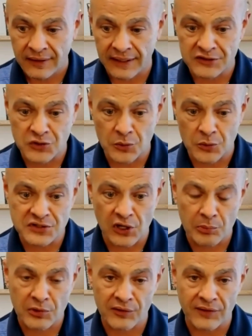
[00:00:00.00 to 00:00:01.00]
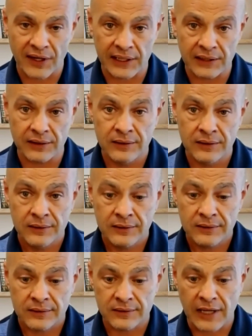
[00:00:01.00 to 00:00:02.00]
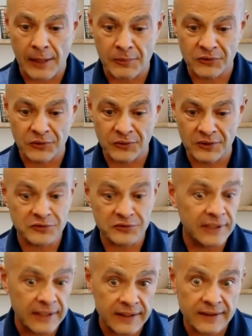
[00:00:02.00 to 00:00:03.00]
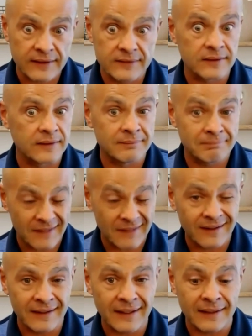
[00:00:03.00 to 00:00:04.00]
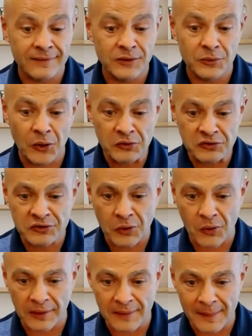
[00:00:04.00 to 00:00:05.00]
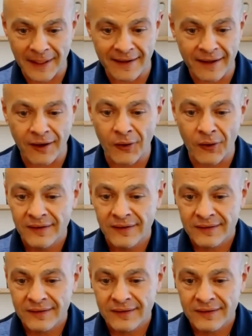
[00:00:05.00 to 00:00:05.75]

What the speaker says: and as a result provide opportunities for kids, and again, you know the story by now,